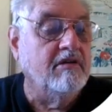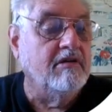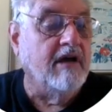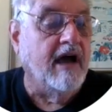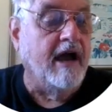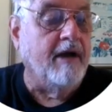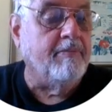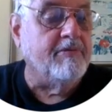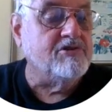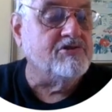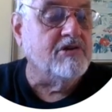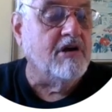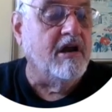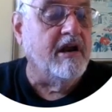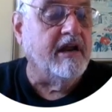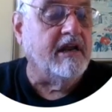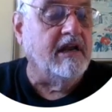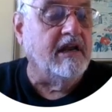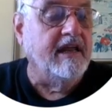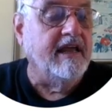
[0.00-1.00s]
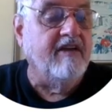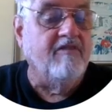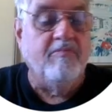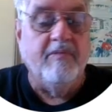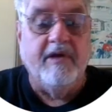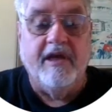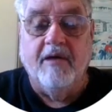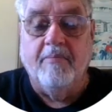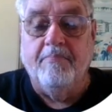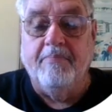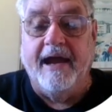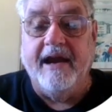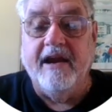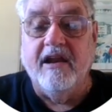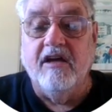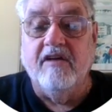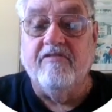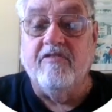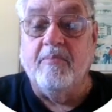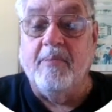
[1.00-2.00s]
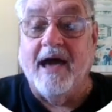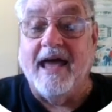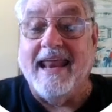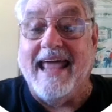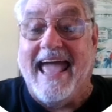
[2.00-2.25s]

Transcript: Hypersonically give me a beta of about